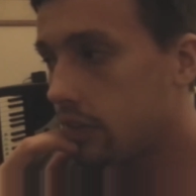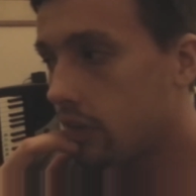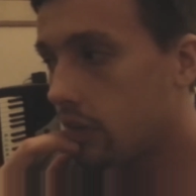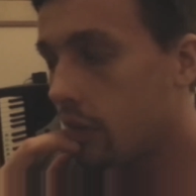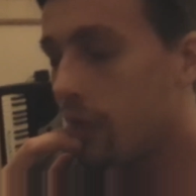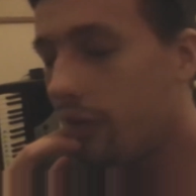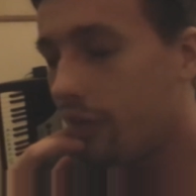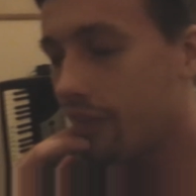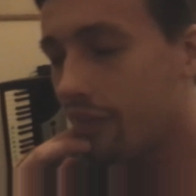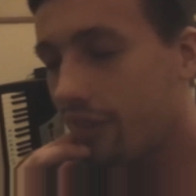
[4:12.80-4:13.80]
the
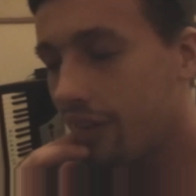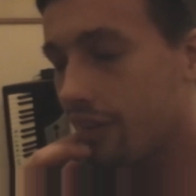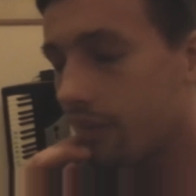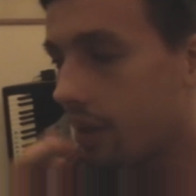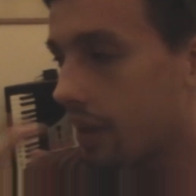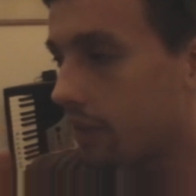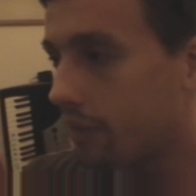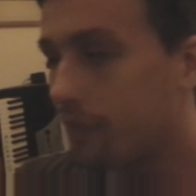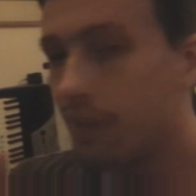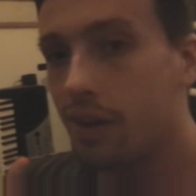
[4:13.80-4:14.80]

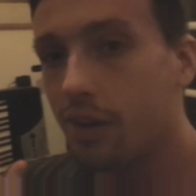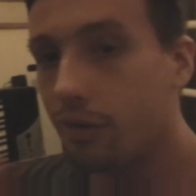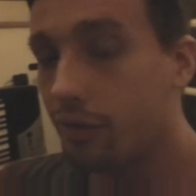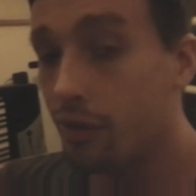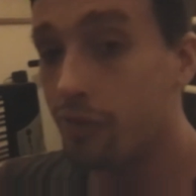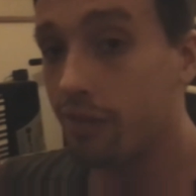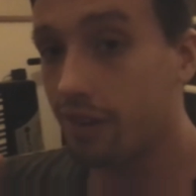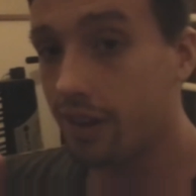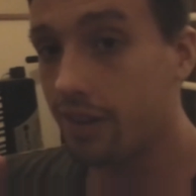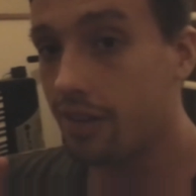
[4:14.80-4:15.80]
third or fourth
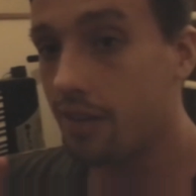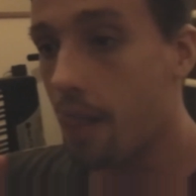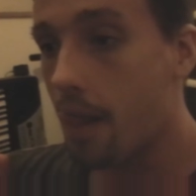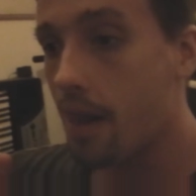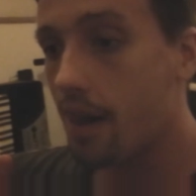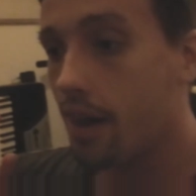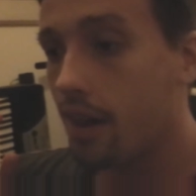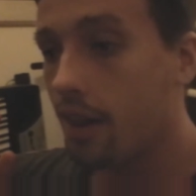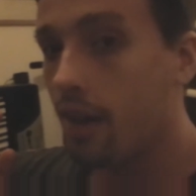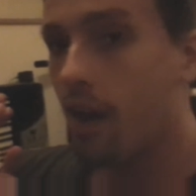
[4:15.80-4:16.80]
reason,
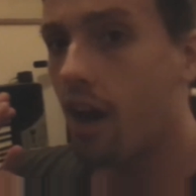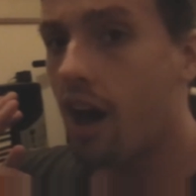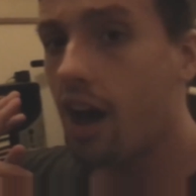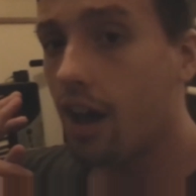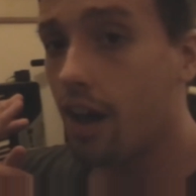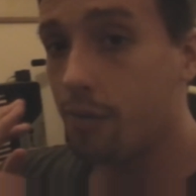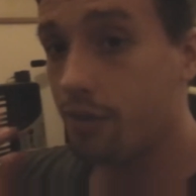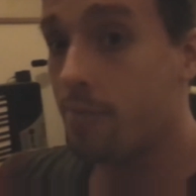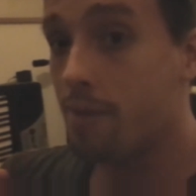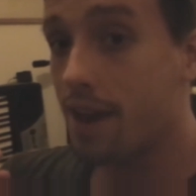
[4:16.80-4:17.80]
I'm
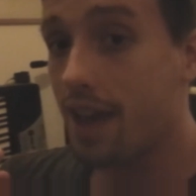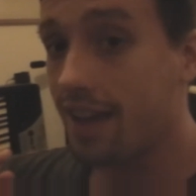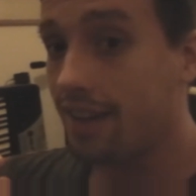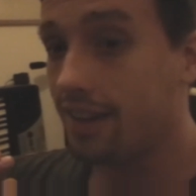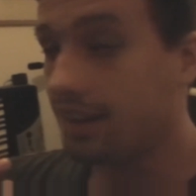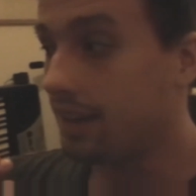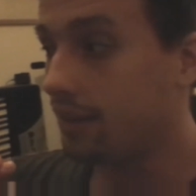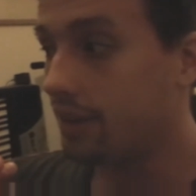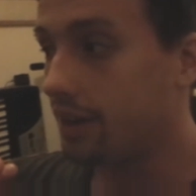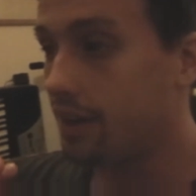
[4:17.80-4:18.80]
so bad at editing these
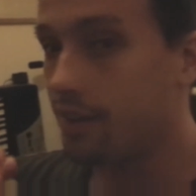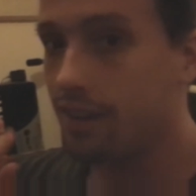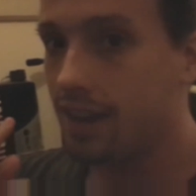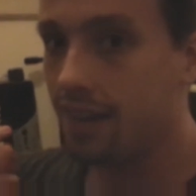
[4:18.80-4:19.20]
videos.